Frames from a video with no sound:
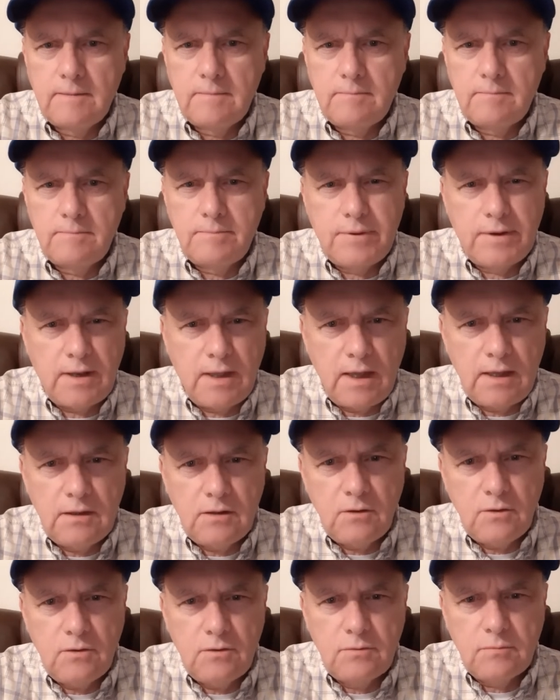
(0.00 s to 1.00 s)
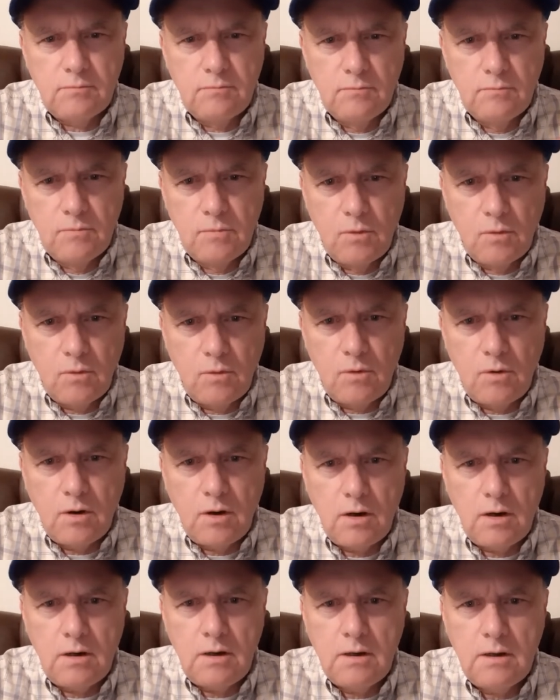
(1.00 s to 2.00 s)
but I learned
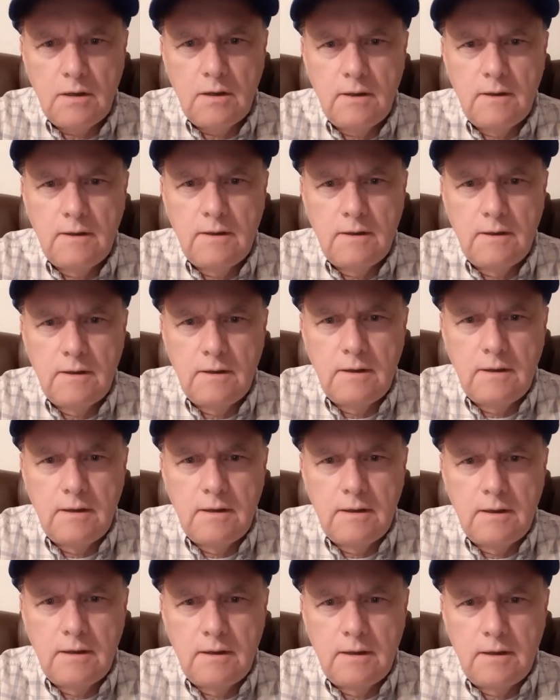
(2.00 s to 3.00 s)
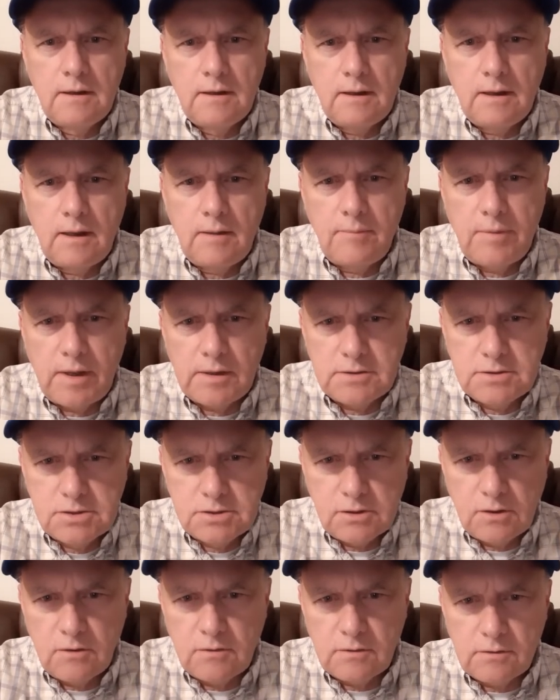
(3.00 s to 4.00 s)
more about
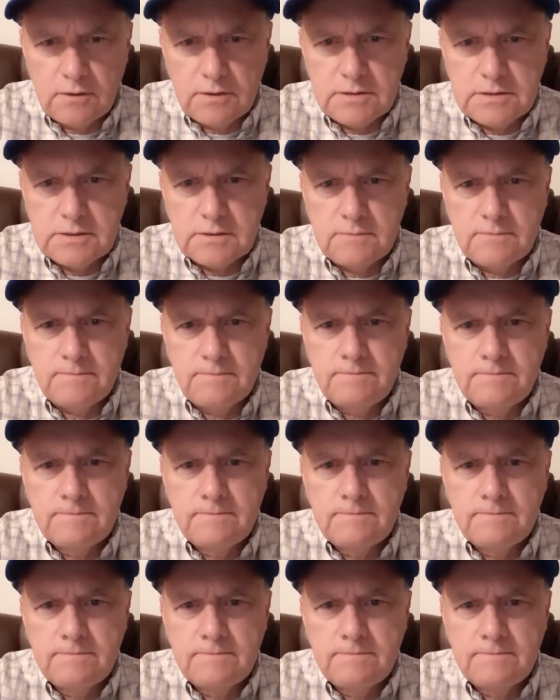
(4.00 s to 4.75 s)
journalism